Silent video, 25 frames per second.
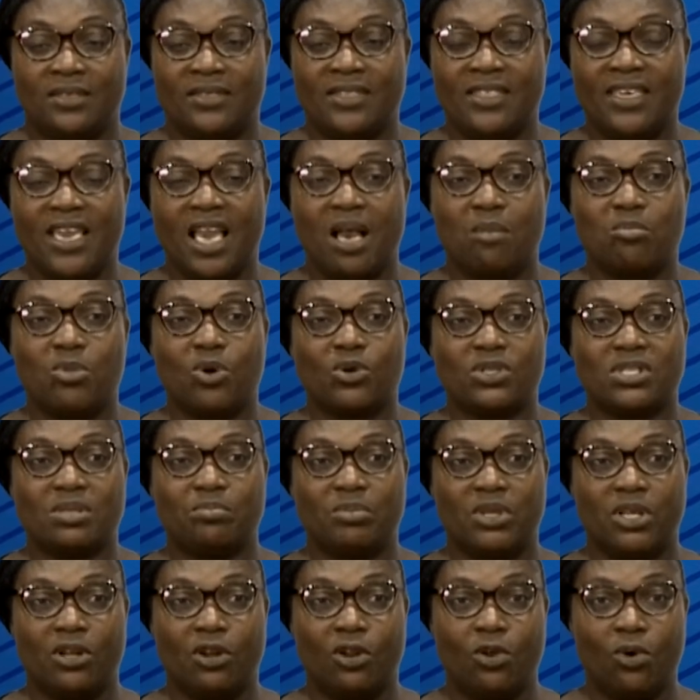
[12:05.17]
there must
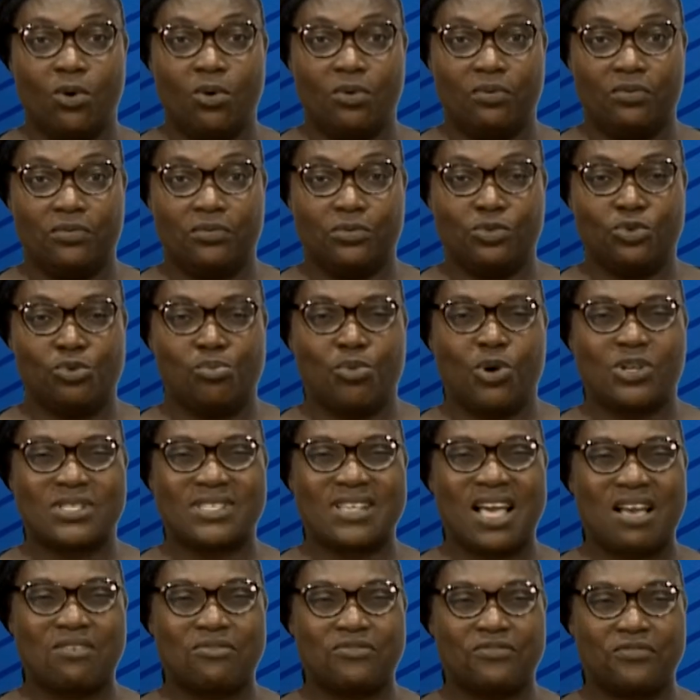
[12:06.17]
be love. You must
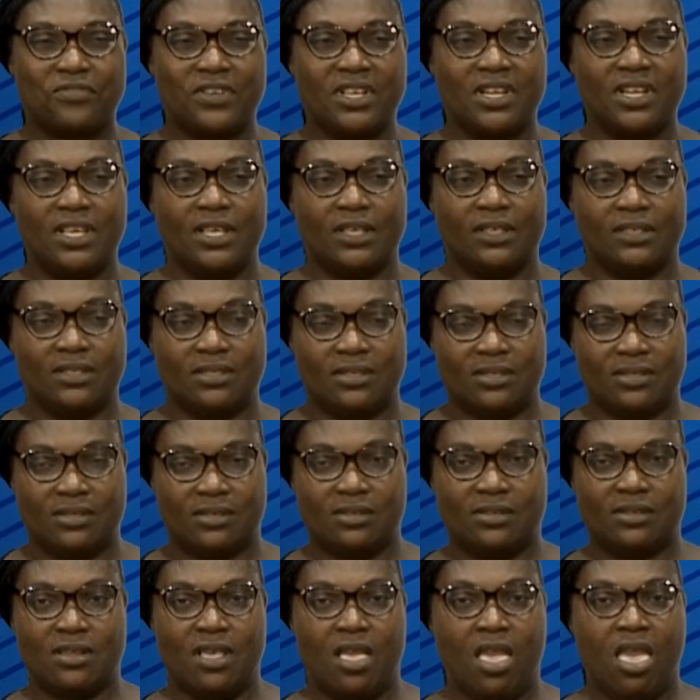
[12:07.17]
have
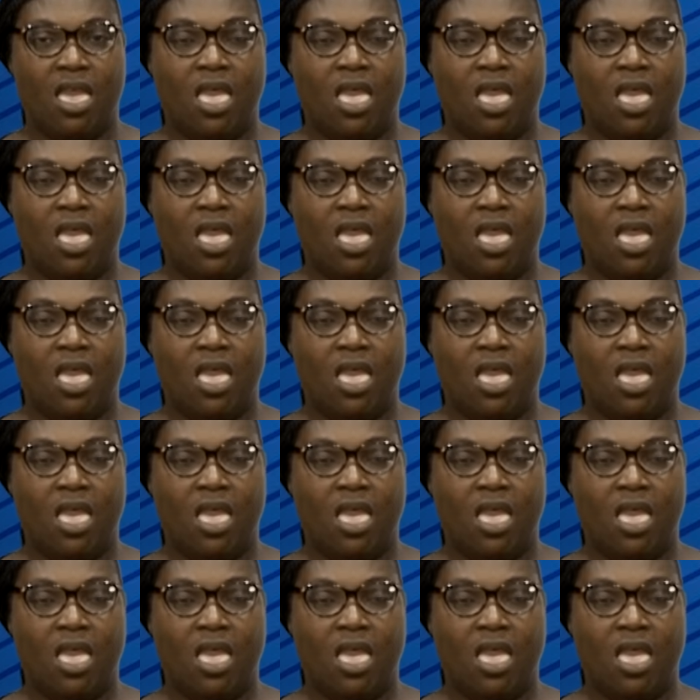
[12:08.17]
feelings,